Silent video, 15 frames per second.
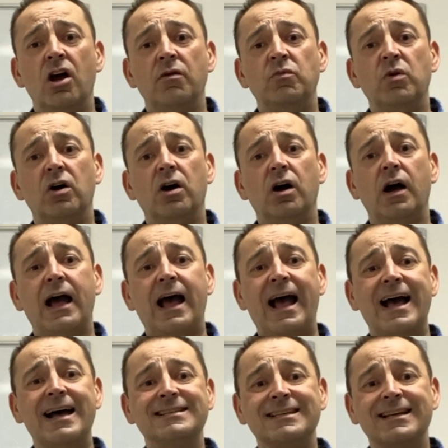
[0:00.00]
but
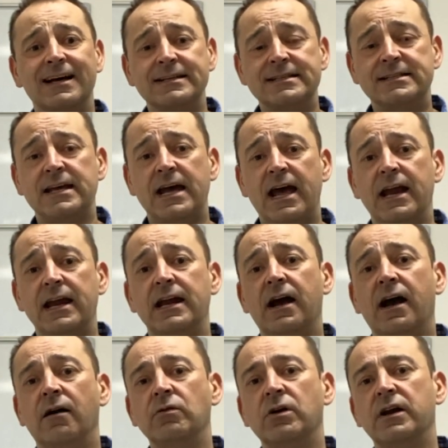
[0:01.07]
as I say,
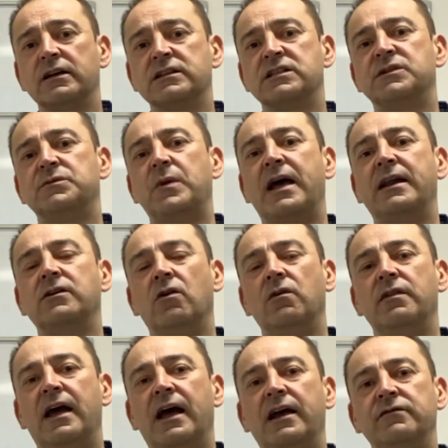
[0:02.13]
I'm going to expand on
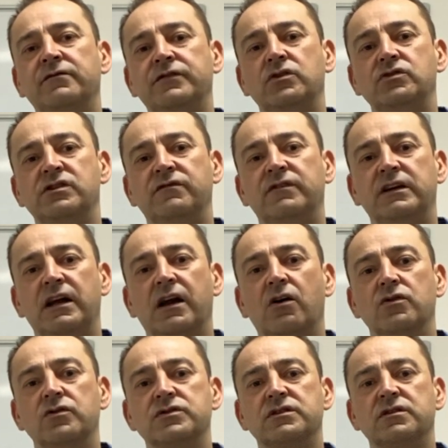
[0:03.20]
that in future
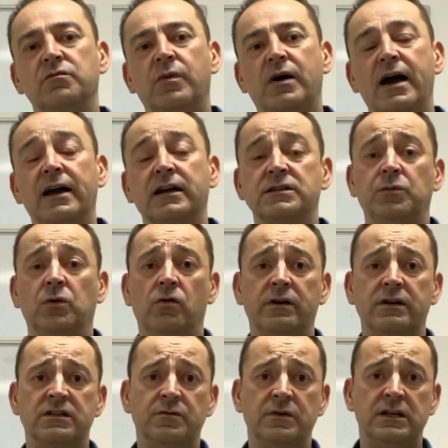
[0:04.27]
videos by exploring
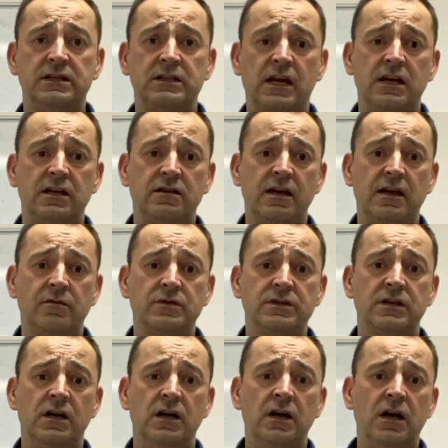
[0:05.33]
some of these key themes.
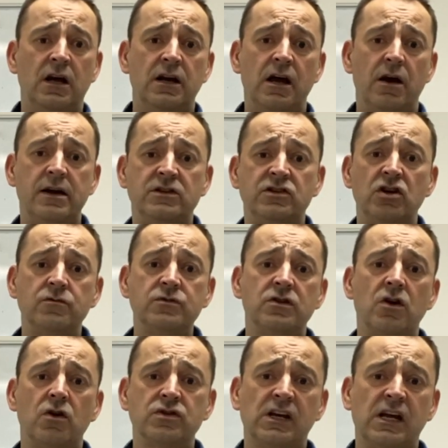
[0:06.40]
Now, in terms of
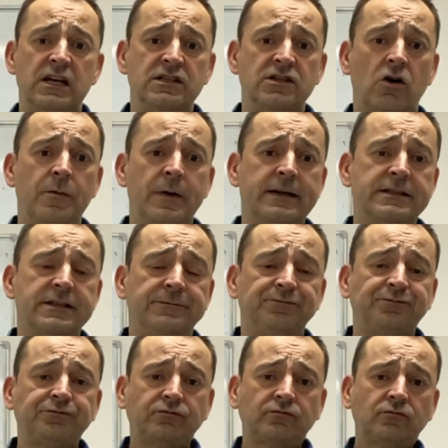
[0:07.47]
those key topics
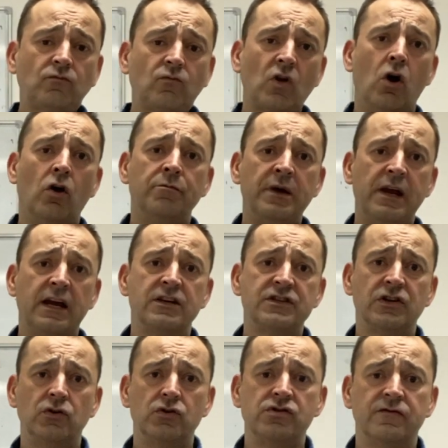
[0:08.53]
on being a
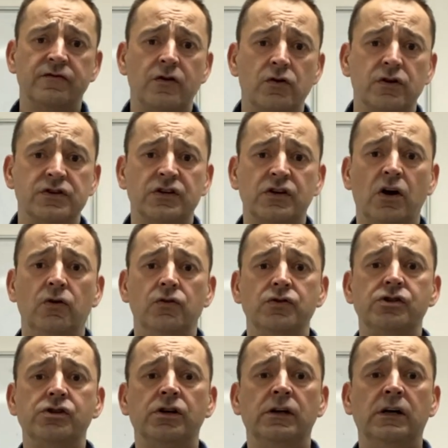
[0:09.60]
solution-focused
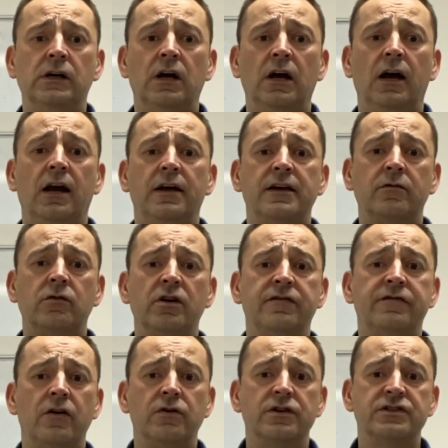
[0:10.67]
coach that I'm going to
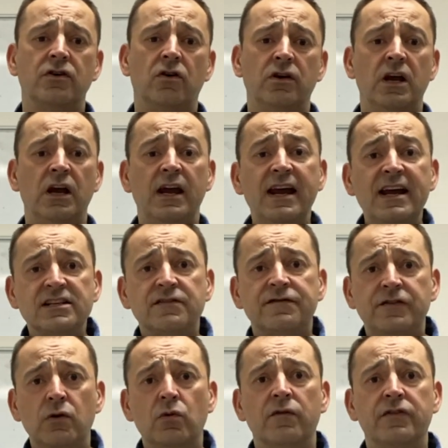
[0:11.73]
focus on, here's a
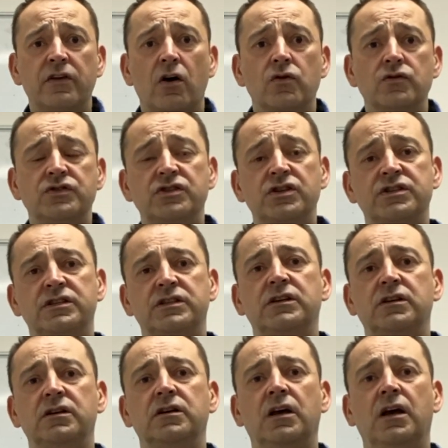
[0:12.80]
few of those just
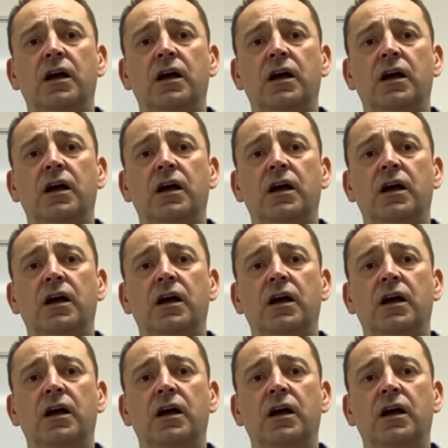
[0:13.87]
to